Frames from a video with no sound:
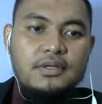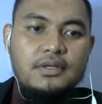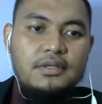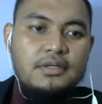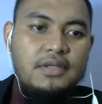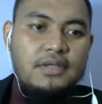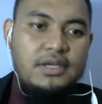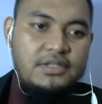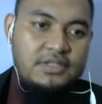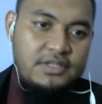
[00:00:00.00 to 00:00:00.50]

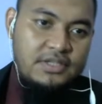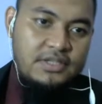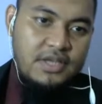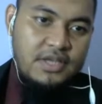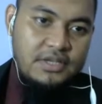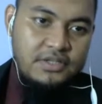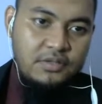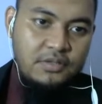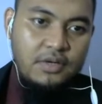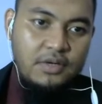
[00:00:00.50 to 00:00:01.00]
Next
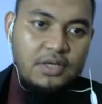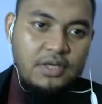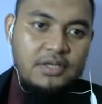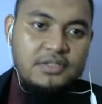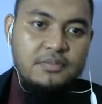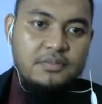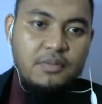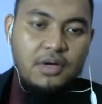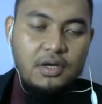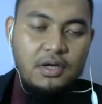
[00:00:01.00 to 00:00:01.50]
discussion one is
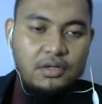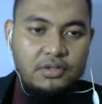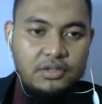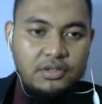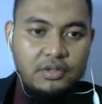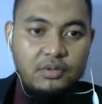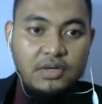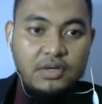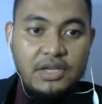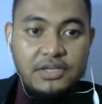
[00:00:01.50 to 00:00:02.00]
about
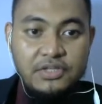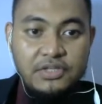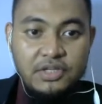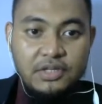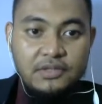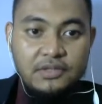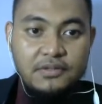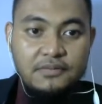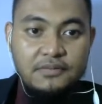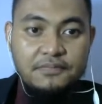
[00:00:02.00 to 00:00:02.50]

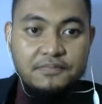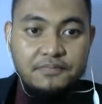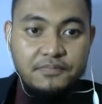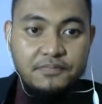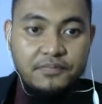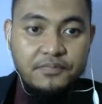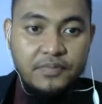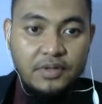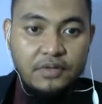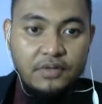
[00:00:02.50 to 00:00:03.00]
regulations.
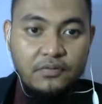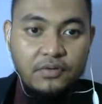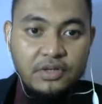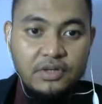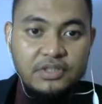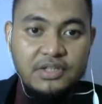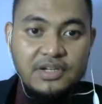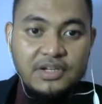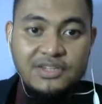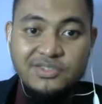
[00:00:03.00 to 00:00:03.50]
For
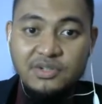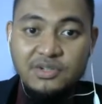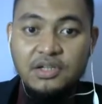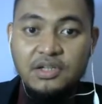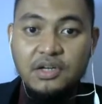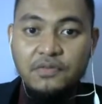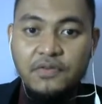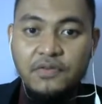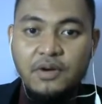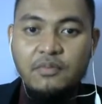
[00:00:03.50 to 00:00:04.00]
international legal
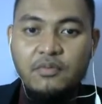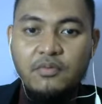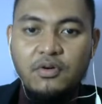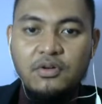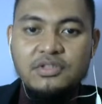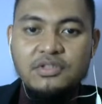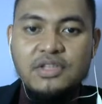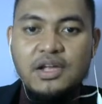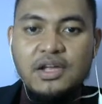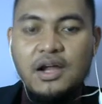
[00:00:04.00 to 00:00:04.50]
frameworks,
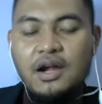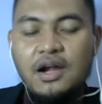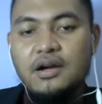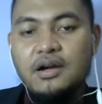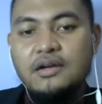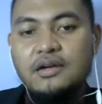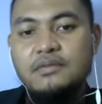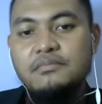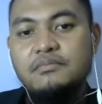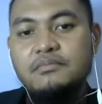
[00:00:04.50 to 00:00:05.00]
there
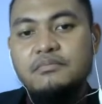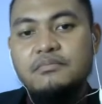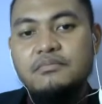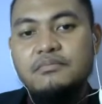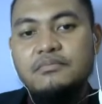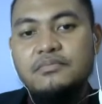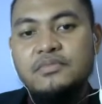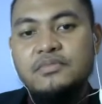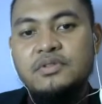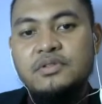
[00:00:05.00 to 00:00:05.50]
are
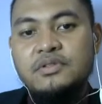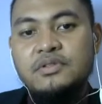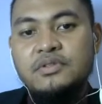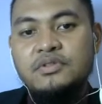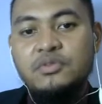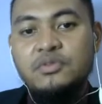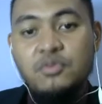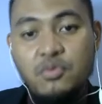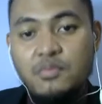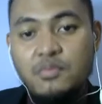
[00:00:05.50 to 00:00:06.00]

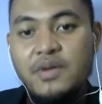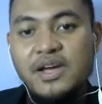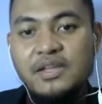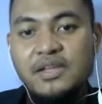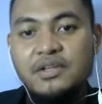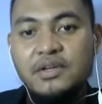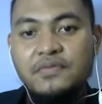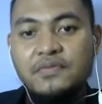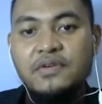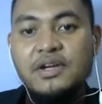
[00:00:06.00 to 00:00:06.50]
two main
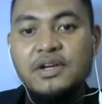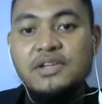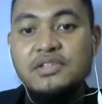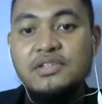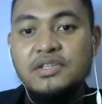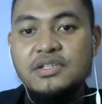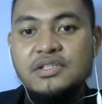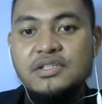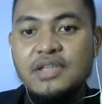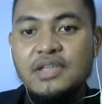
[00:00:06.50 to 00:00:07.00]

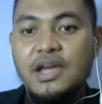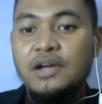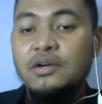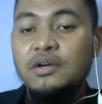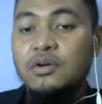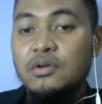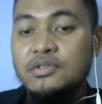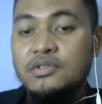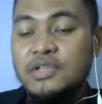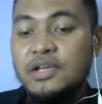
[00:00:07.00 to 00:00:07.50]
references, the
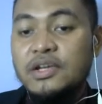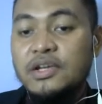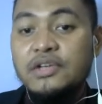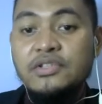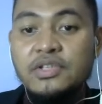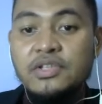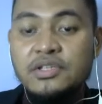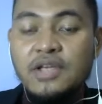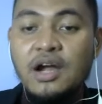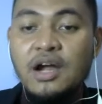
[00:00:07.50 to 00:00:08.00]
UNCLOS and
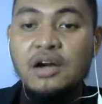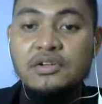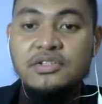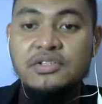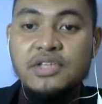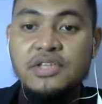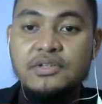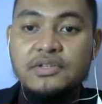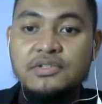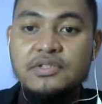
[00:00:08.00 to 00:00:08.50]
SSR
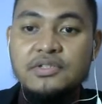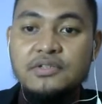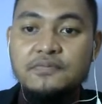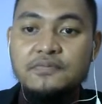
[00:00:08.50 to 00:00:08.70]
6.